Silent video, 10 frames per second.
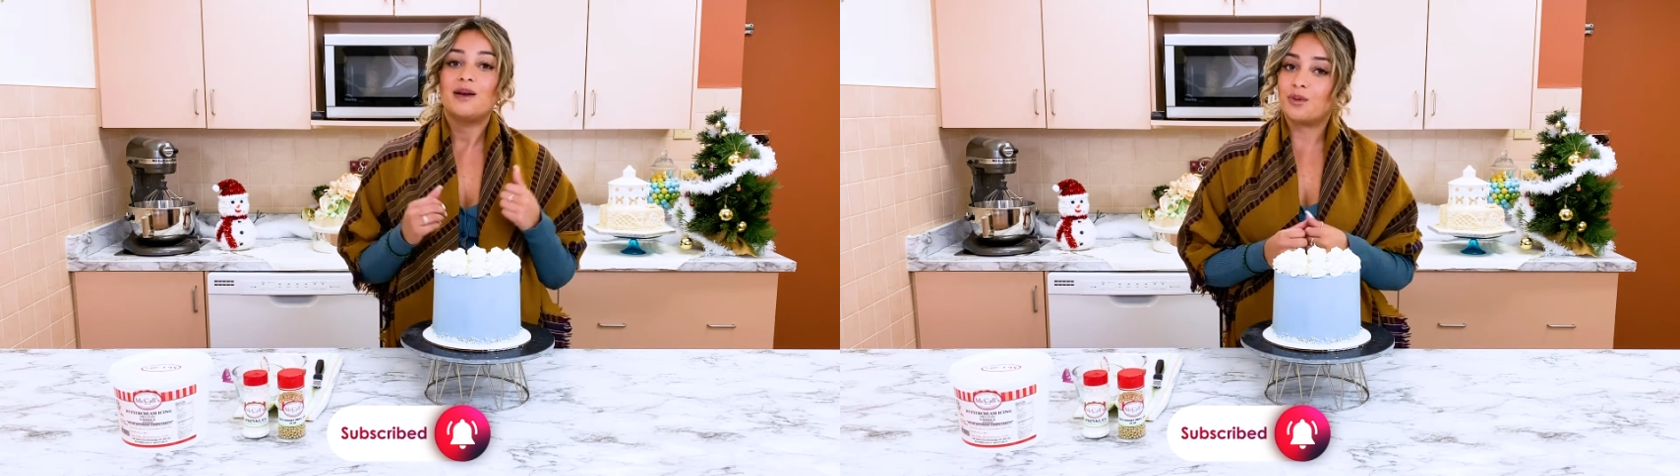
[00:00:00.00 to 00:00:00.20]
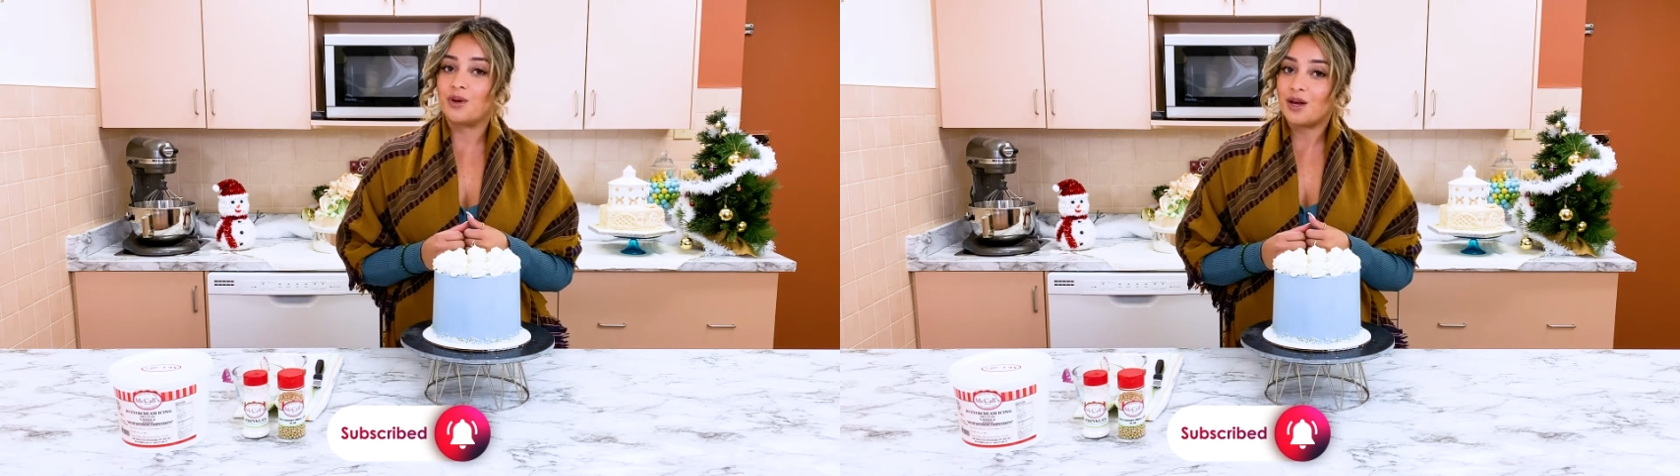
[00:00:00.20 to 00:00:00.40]

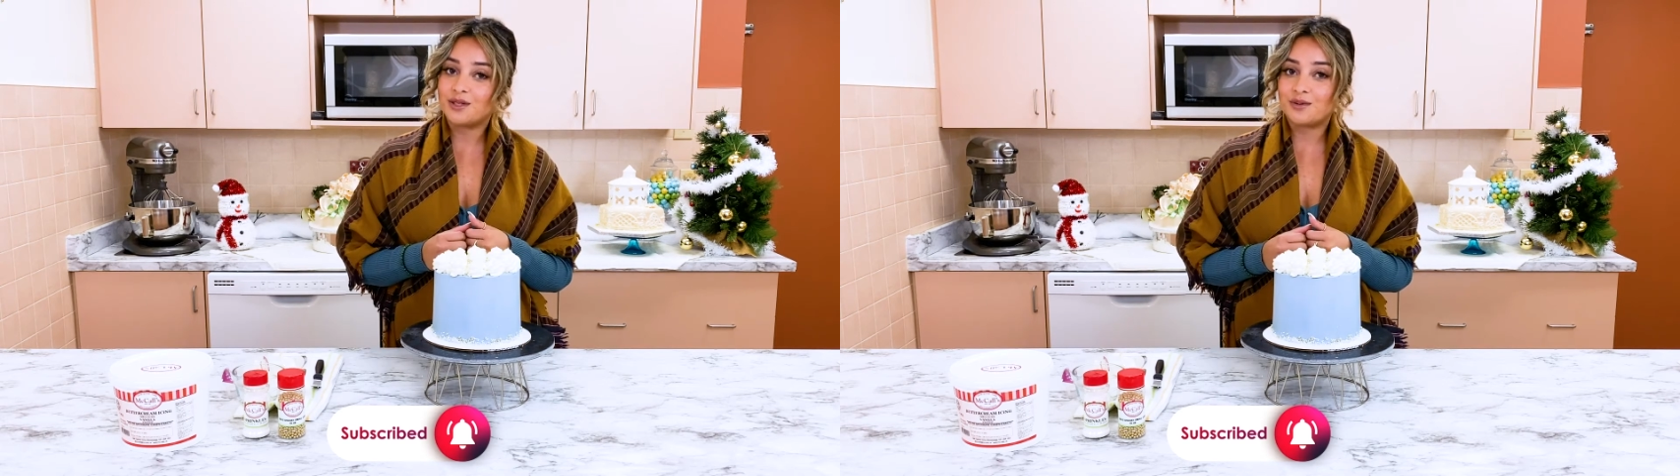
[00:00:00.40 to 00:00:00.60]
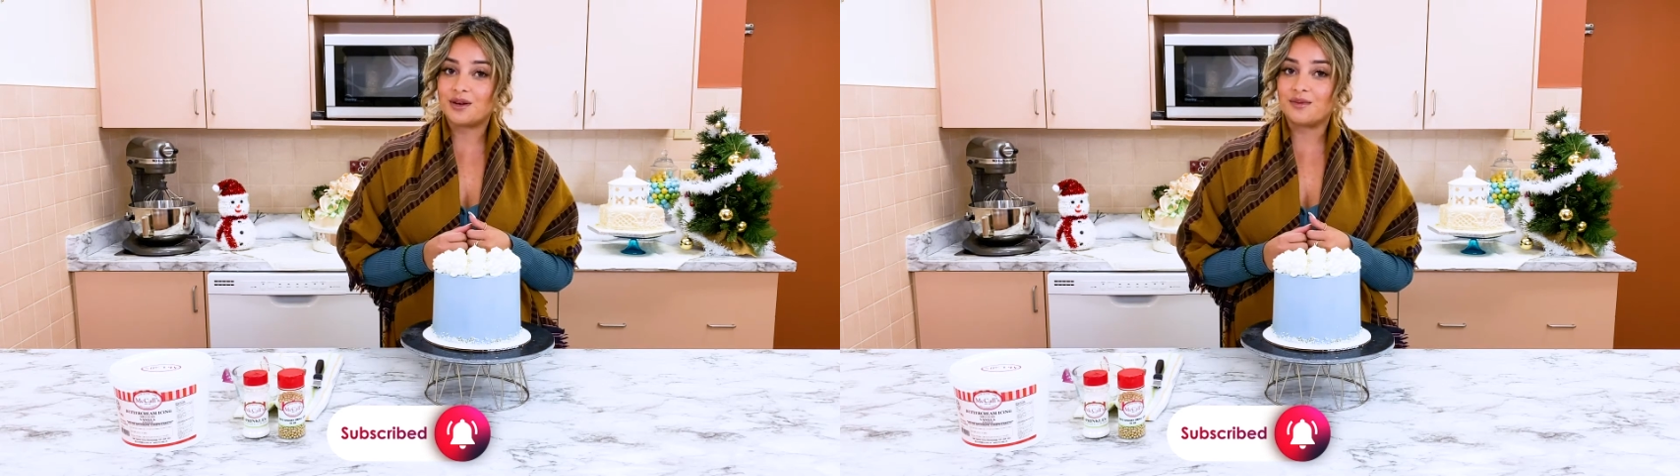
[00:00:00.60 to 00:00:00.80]
but we
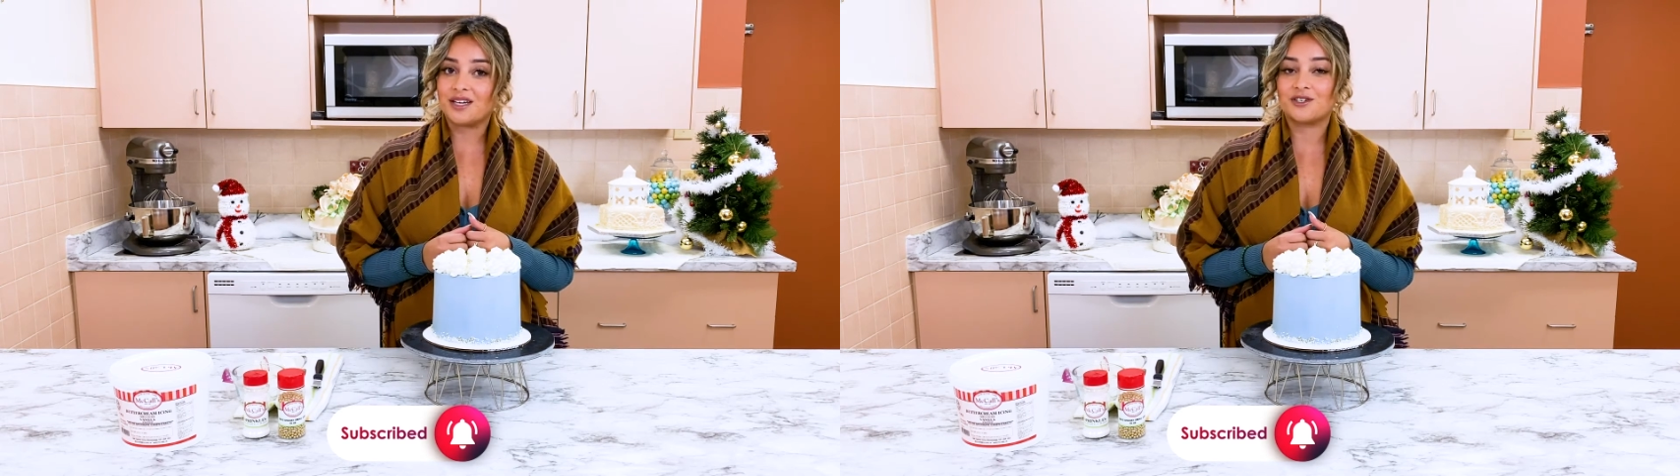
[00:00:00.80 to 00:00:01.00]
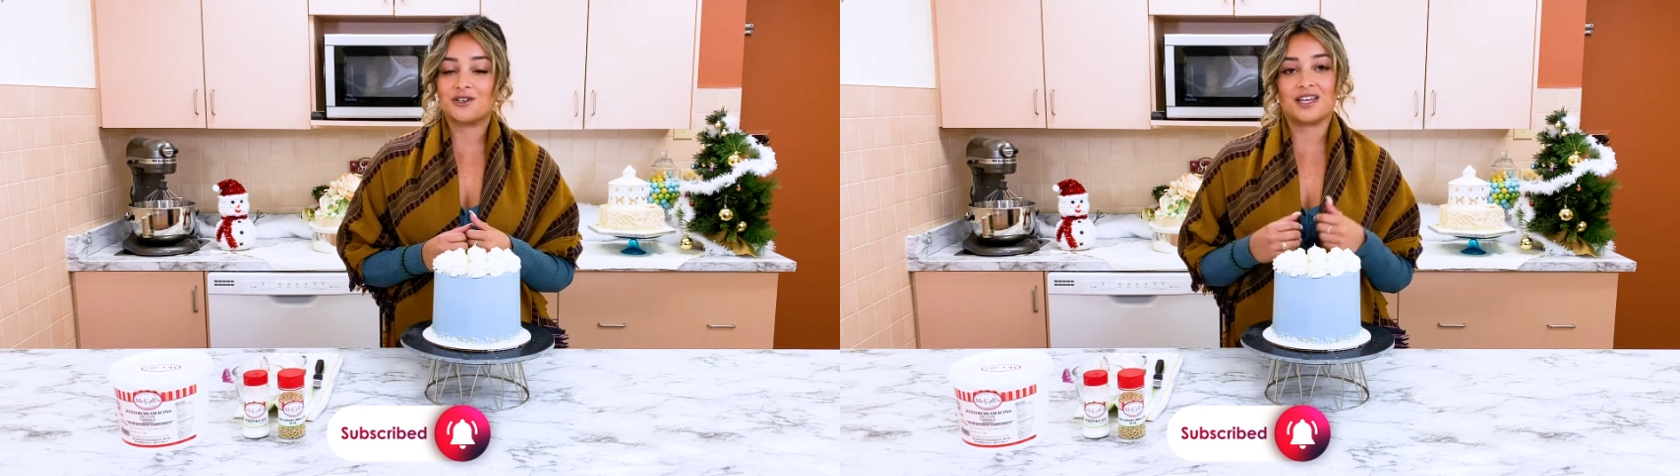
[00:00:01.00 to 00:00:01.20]
also want to make
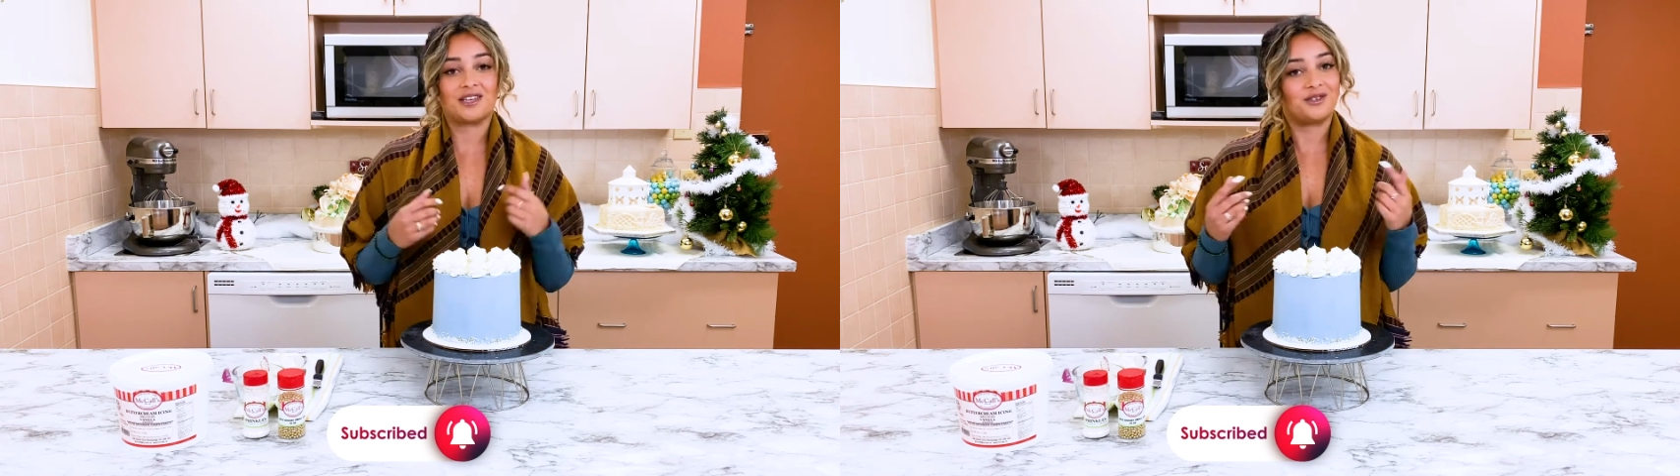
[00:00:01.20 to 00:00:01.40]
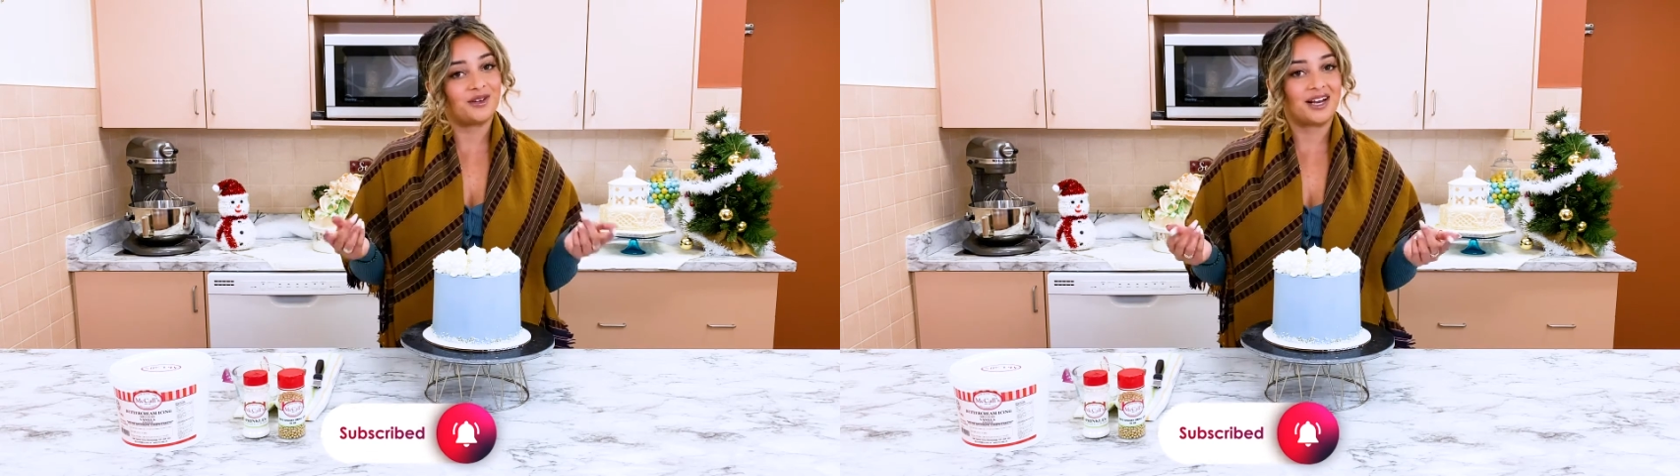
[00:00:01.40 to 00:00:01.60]
sure that
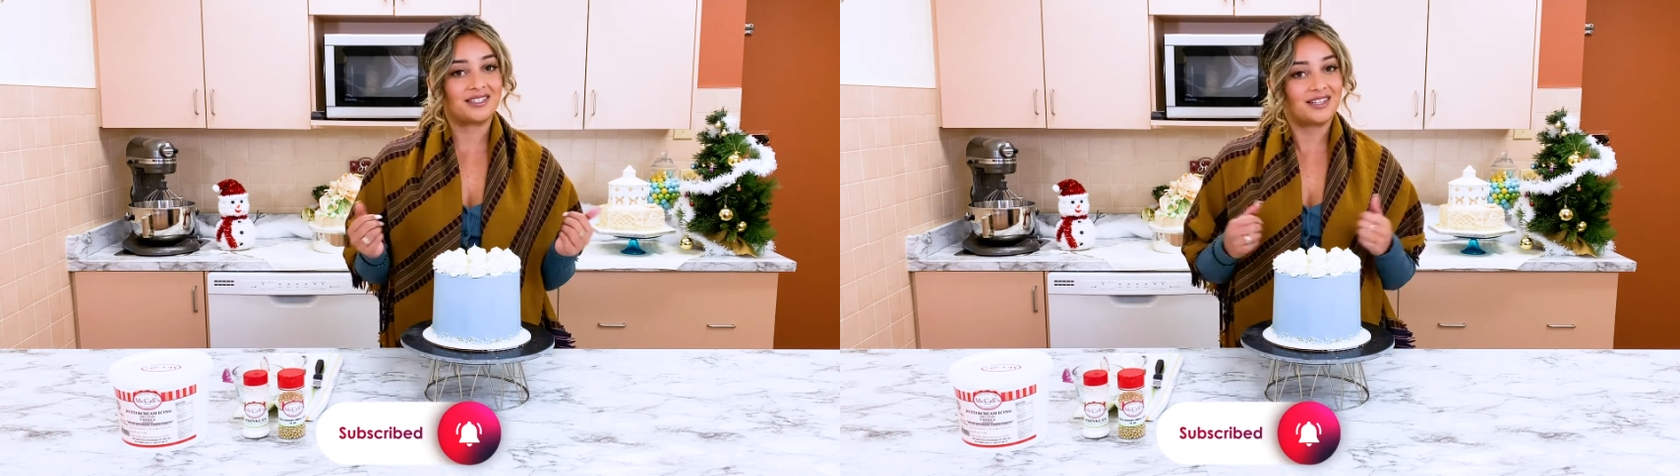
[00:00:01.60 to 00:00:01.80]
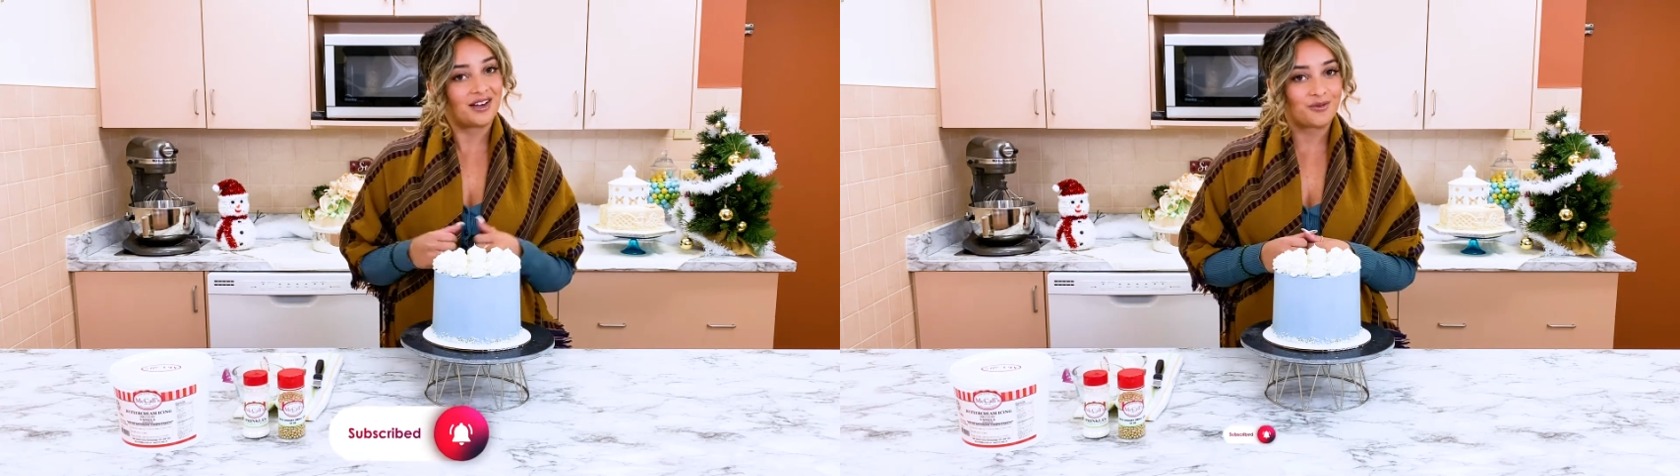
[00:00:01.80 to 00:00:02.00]
you guys love